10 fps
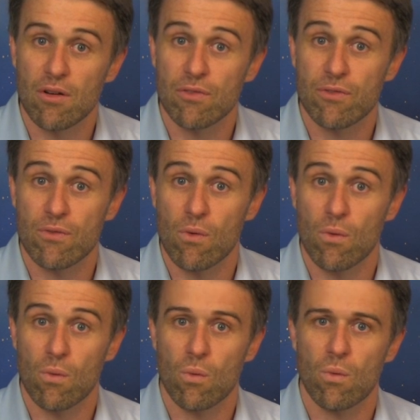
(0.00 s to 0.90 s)
of
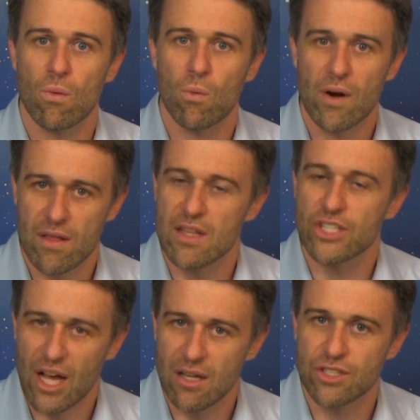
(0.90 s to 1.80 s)
one of the
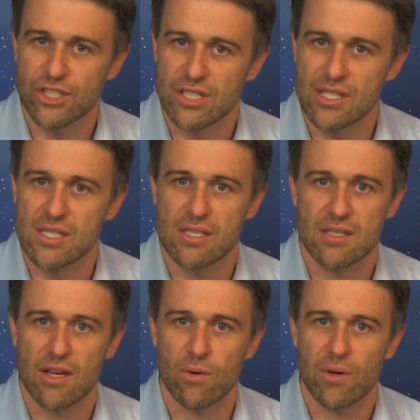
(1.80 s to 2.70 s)
challenges
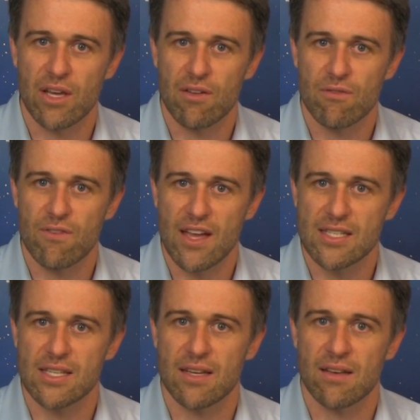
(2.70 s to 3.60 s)
that we
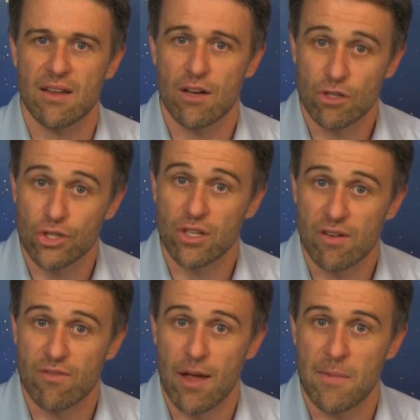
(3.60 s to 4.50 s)
face in inertial
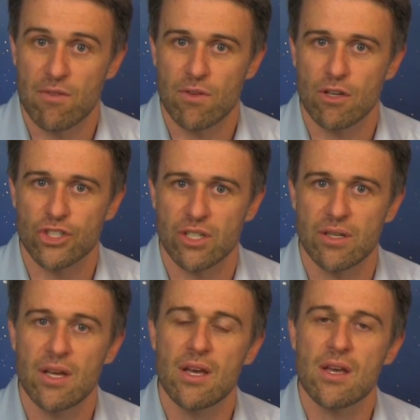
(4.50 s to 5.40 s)
confinement
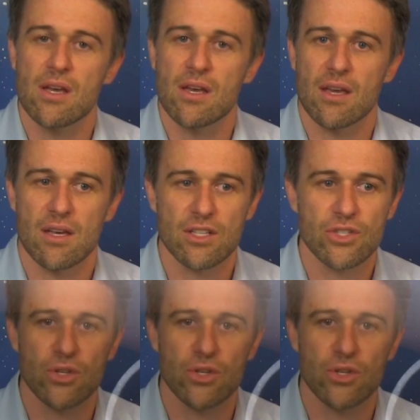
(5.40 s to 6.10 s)
fusion is